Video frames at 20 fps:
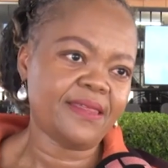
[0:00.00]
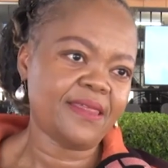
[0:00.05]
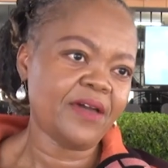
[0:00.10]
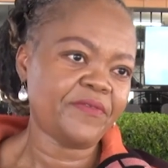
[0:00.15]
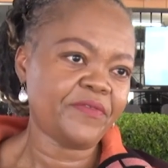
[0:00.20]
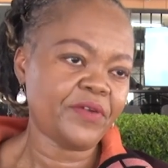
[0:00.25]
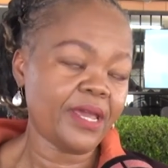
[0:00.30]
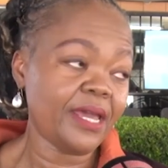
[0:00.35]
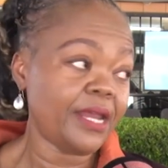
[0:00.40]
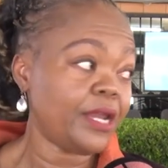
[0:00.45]

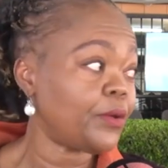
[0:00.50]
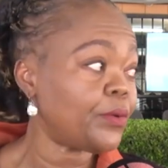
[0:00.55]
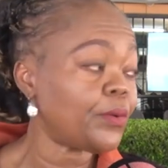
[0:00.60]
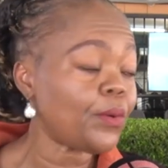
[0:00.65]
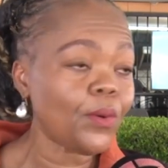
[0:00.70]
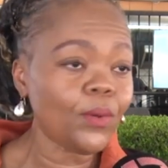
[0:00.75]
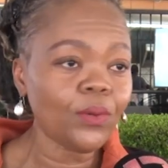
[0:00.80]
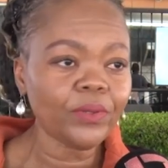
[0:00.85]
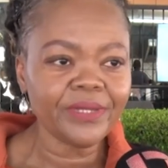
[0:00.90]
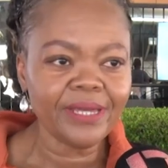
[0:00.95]
South African
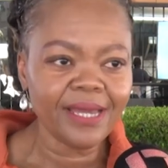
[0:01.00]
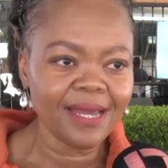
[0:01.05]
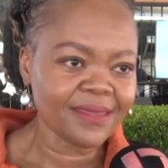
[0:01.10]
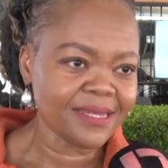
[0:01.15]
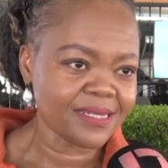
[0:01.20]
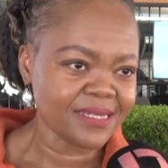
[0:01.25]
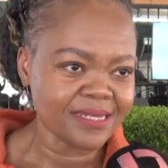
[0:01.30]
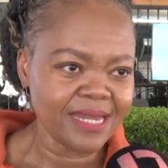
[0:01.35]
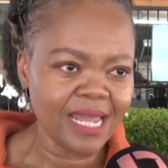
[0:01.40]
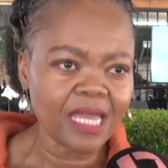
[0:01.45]
and all the
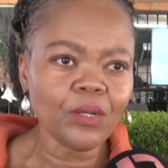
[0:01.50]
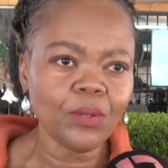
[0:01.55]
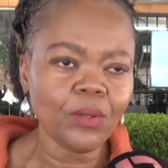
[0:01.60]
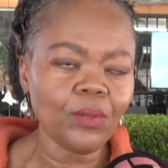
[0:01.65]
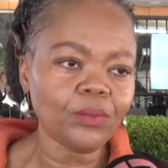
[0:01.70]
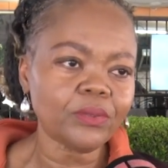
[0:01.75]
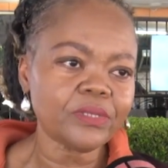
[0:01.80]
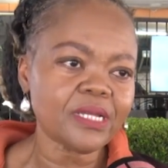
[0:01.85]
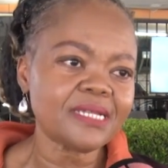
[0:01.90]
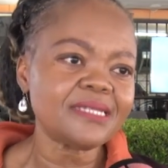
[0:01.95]
other
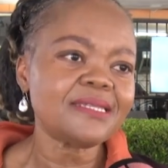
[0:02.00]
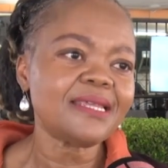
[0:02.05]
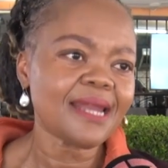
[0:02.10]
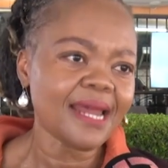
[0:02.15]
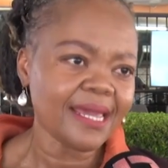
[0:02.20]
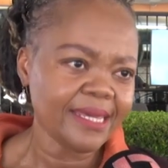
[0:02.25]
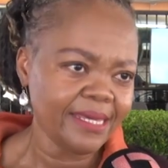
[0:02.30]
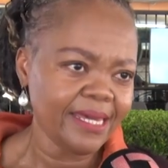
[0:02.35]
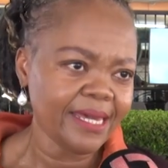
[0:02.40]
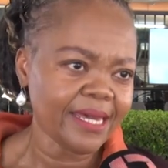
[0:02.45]
stakeholders
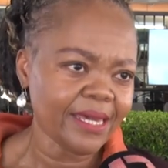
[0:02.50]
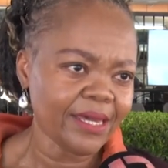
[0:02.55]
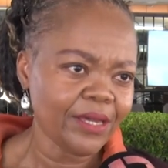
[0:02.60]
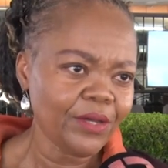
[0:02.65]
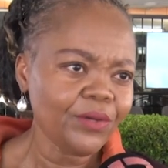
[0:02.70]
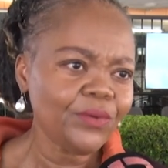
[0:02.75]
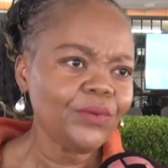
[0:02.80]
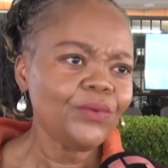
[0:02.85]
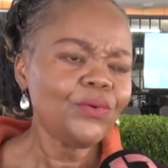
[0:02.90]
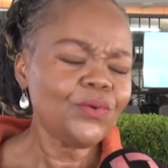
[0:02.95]
that are
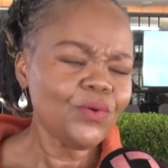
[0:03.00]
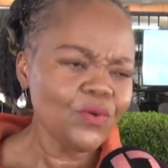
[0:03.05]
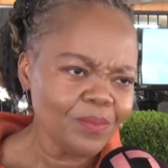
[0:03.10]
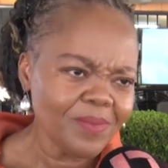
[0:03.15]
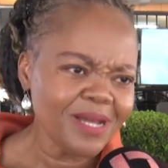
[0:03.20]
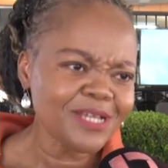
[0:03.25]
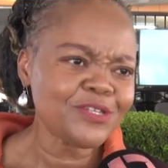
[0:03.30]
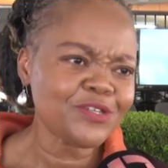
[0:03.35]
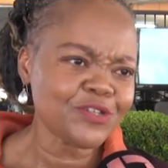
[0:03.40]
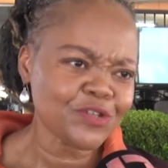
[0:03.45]
here,
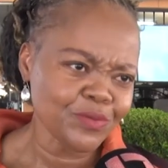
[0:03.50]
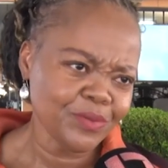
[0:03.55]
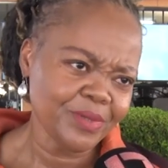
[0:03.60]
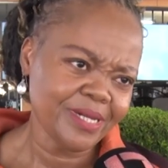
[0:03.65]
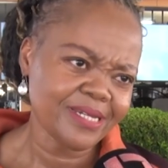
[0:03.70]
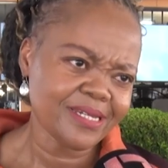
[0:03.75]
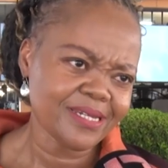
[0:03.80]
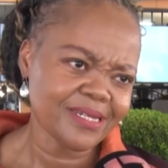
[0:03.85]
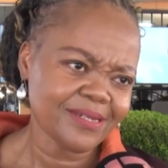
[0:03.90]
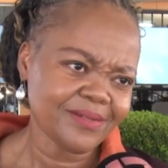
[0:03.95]
who must
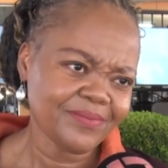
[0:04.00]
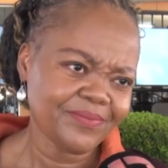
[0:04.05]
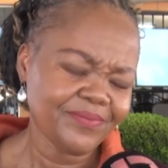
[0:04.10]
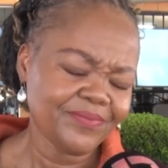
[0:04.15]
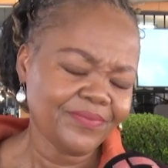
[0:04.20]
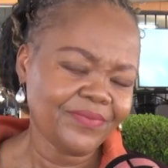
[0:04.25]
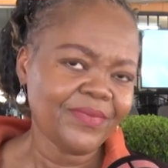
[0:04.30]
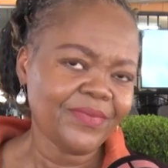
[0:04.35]
do it?